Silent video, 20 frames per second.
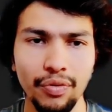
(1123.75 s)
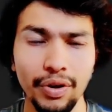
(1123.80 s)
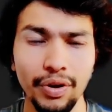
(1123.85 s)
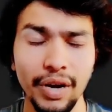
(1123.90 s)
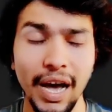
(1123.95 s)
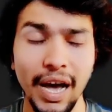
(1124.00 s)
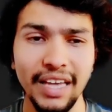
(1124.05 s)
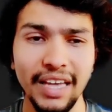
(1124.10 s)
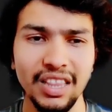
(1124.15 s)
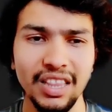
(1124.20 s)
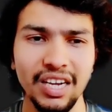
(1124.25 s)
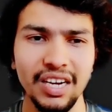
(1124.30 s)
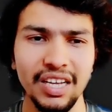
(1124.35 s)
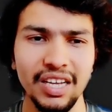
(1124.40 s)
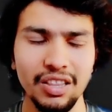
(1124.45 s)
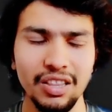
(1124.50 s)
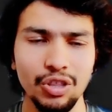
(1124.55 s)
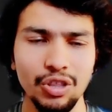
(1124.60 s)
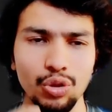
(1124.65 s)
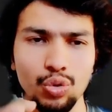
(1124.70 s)
or either
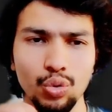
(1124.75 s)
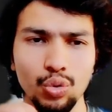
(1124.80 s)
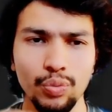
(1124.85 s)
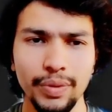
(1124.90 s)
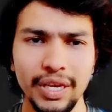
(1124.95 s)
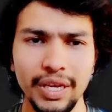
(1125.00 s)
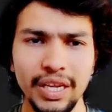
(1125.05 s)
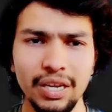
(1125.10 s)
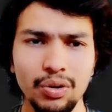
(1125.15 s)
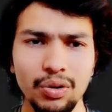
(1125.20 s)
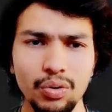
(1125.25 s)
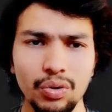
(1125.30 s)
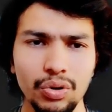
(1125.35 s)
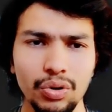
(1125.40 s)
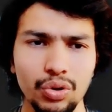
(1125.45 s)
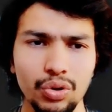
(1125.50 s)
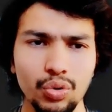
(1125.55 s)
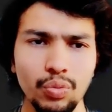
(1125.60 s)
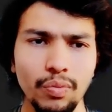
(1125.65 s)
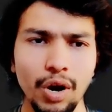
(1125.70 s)
it's zoom in
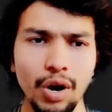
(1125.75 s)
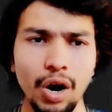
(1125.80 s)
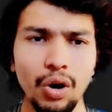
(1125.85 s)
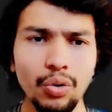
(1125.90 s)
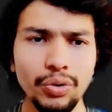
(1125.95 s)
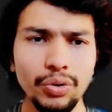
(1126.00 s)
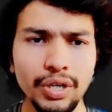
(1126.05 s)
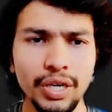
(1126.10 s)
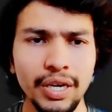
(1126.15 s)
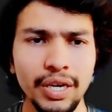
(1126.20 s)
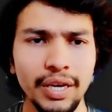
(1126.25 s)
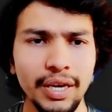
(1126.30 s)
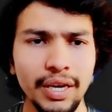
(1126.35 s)
or zoom out.